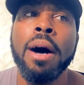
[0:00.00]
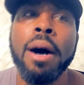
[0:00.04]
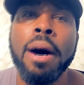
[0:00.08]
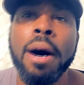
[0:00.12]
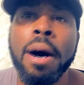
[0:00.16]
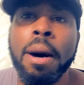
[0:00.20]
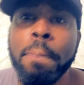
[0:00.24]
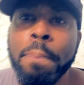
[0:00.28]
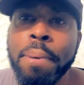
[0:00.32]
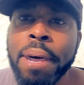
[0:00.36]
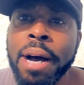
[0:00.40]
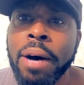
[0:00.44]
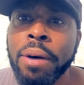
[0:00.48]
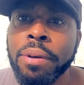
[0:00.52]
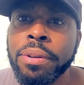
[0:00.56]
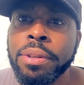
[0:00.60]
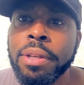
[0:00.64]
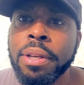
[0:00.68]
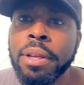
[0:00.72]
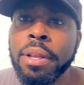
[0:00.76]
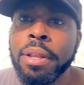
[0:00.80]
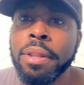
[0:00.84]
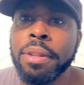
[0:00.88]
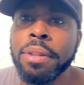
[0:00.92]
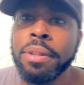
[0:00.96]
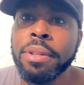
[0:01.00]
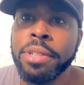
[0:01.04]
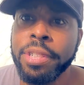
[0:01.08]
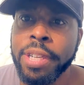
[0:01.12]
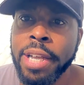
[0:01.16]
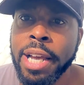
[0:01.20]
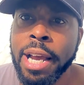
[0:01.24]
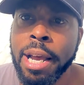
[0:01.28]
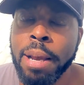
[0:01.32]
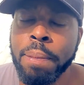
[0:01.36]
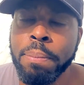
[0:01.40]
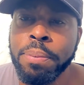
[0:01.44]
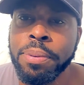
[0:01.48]
about the
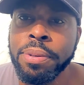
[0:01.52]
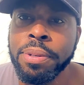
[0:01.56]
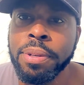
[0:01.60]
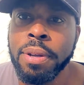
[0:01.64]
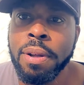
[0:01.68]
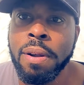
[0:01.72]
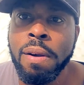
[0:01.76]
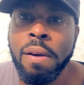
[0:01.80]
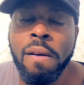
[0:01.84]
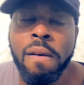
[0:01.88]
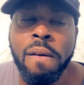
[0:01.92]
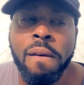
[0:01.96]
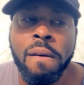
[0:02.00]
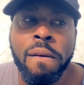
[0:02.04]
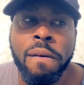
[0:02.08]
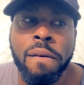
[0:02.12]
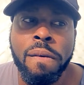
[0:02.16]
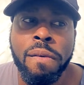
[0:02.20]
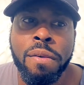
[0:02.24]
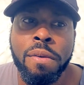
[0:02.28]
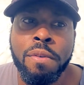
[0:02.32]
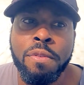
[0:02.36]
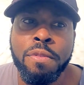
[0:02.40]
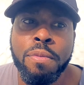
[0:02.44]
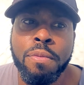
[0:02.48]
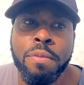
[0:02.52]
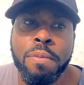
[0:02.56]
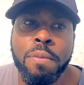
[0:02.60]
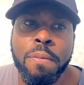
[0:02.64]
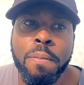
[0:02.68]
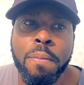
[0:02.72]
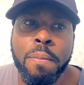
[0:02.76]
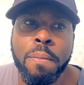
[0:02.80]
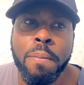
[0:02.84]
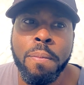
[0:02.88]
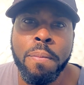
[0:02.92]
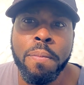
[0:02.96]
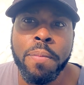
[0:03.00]
jabs
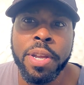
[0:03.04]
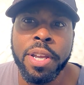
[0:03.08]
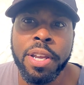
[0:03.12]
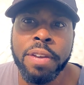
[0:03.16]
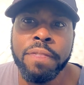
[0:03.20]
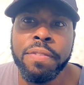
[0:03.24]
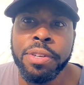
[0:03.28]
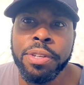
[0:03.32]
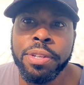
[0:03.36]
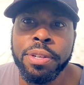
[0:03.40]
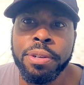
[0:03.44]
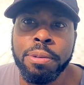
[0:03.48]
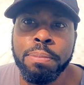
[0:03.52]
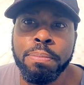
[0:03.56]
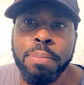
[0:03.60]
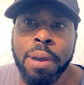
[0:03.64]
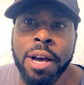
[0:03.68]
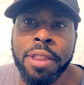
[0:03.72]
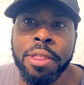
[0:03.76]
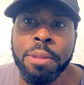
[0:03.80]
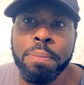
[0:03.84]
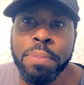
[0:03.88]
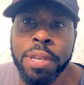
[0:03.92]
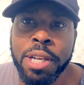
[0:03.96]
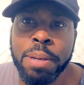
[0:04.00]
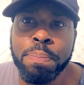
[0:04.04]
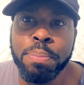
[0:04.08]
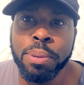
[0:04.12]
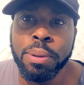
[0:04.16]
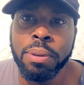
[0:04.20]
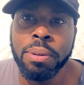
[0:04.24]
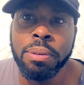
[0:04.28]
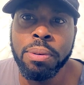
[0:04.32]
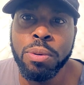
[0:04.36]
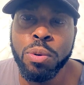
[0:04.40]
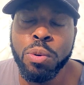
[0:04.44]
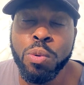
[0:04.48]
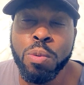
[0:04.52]
given to you by the
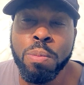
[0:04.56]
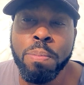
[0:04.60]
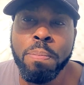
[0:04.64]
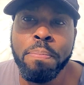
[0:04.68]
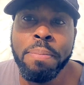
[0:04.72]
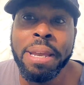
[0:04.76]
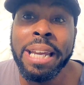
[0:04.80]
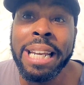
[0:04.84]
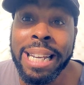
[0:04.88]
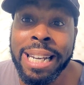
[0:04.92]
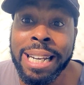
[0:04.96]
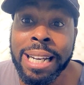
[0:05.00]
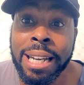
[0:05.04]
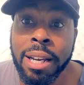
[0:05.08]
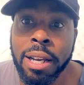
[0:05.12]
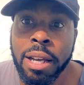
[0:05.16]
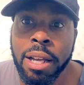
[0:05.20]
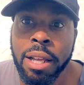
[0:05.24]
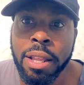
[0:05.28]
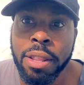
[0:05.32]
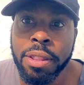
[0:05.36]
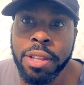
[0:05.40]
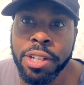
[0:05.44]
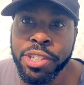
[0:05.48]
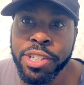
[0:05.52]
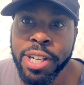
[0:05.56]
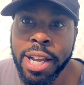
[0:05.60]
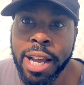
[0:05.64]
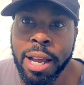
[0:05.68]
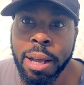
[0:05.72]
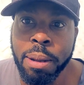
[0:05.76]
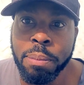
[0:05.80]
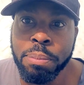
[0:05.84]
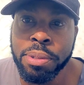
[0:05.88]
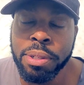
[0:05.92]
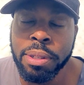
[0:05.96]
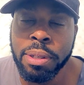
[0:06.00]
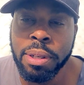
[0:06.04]
people who make the
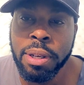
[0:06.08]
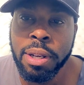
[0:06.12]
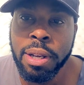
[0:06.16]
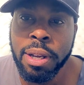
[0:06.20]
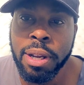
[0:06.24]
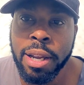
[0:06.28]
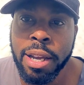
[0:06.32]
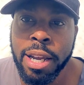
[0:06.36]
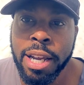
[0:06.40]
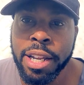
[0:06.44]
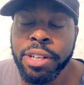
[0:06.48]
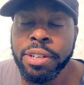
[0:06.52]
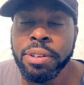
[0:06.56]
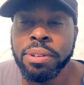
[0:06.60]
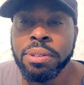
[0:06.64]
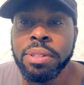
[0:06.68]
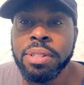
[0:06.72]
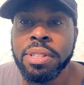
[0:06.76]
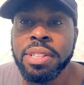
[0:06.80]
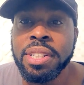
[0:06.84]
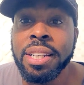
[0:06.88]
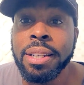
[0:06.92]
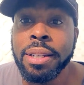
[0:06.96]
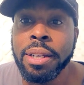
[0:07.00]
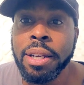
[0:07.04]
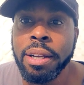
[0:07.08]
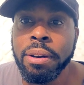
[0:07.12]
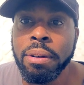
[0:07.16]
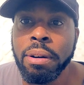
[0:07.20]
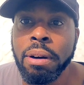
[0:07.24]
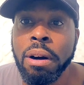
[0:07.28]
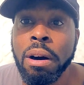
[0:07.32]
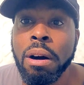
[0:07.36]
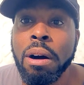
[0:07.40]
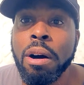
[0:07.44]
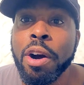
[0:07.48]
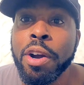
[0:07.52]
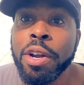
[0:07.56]
jabs, and you're sitting here
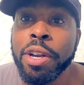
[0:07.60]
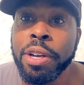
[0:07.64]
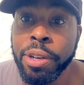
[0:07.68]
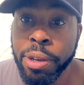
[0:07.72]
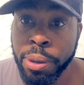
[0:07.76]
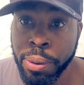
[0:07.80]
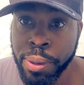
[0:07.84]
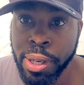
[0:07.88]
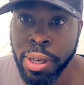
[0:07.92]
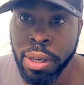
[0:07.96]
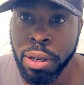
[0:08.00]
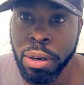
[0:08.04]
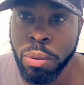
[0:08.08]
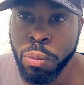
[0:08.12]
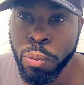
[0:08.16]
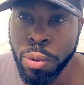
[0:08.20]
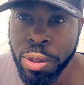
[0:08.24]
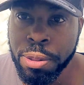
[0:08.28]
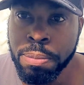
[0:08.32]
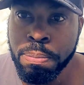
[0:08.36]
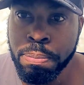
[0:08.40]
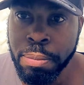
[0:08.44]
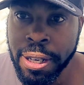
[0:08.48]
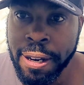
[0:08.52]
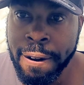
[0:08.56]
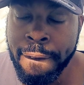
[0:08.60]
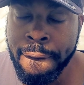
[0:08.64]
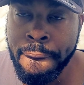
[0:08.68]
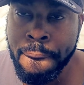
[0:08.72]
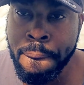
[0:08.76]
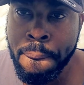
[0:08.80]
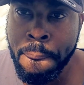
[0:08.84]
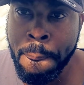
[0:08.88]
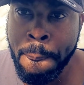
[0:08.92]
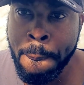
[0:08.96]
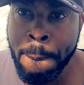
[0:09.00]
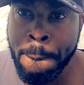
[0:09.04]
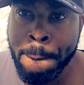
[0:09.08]
arguing with me.
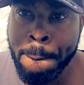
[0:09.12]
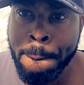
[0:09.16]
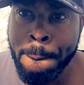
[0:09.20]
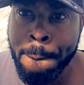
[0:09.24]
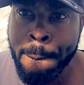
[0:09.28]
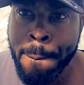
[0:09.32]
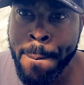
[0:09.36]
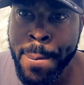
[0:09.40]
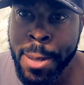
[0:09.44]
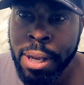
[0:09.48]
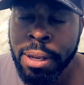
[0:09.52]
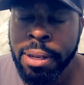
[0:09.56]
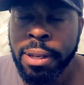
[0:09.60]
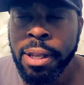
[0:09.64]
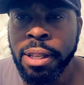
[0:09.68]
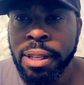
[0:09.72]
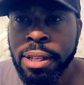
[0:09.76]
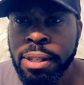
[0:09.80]
Now